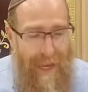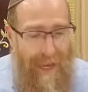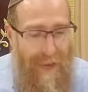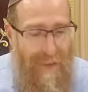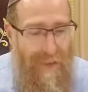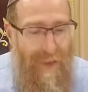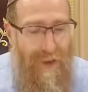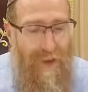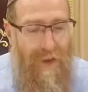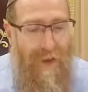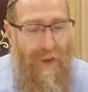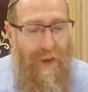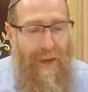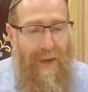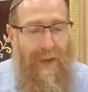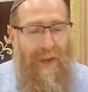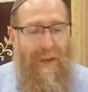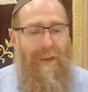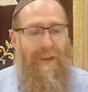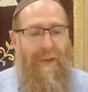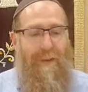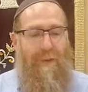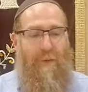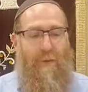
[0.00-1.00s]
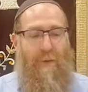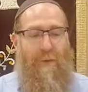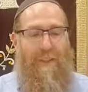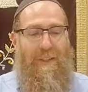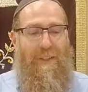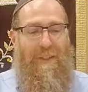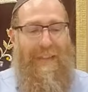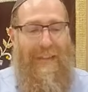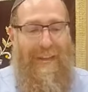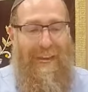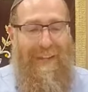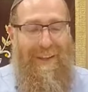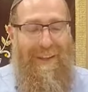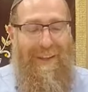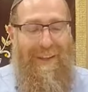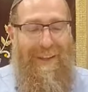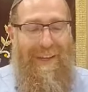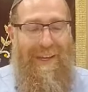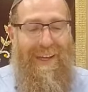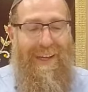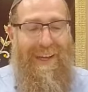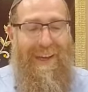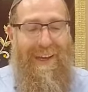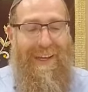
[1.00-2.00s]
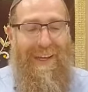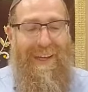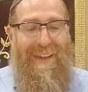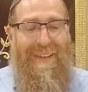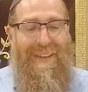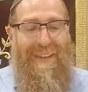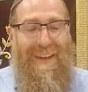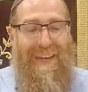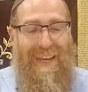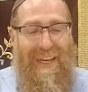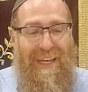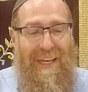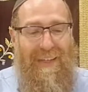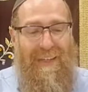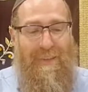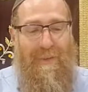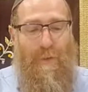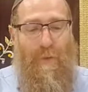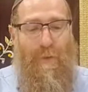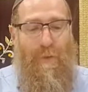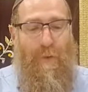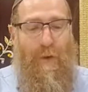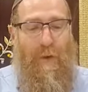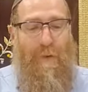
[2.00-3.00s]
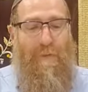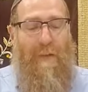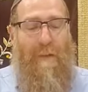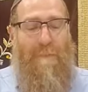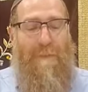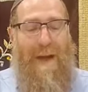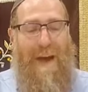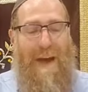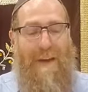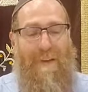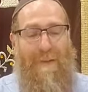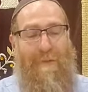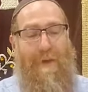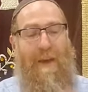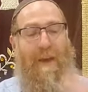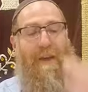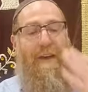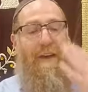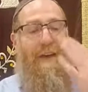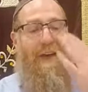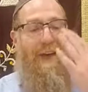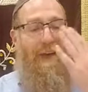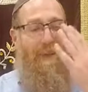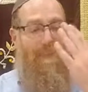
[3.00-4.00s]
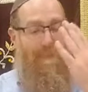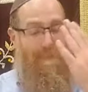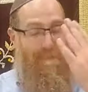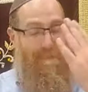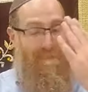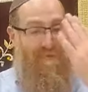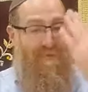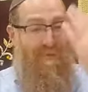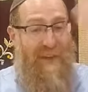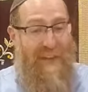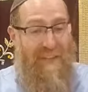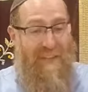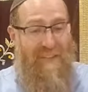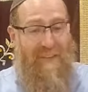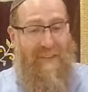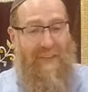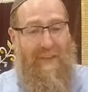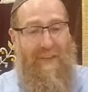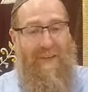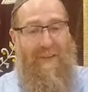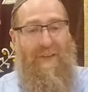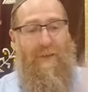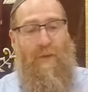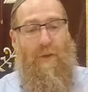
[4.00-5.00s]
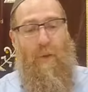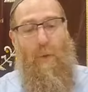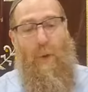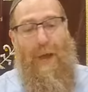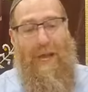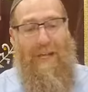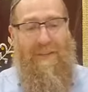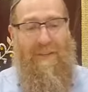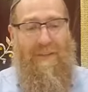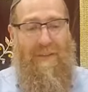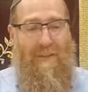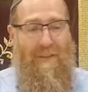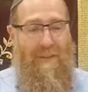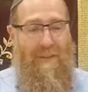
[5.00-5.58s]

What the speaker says: the kohen would stand in the east, in front of the Ma'ariv, facing the west.